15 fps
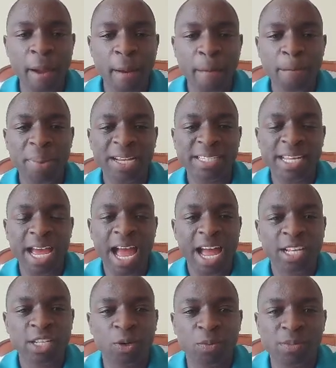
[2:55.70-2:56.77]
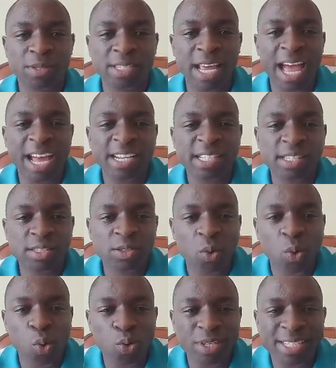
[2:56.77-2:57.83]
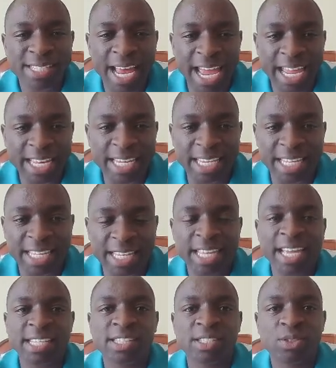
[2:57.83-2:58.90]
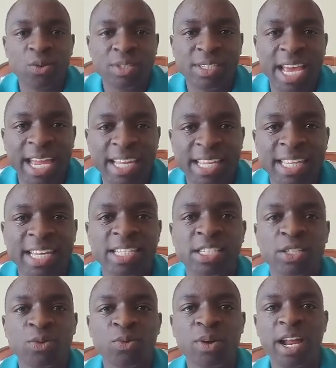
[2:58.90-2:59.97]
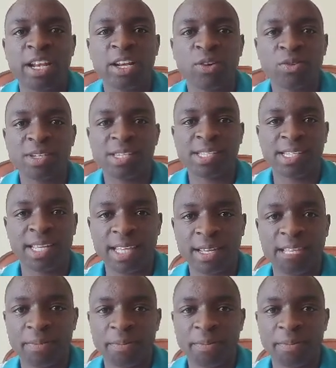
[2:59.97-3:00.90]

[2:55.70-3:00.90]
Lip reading: But atoms are so tiny. They are so tiny that you cannot see them.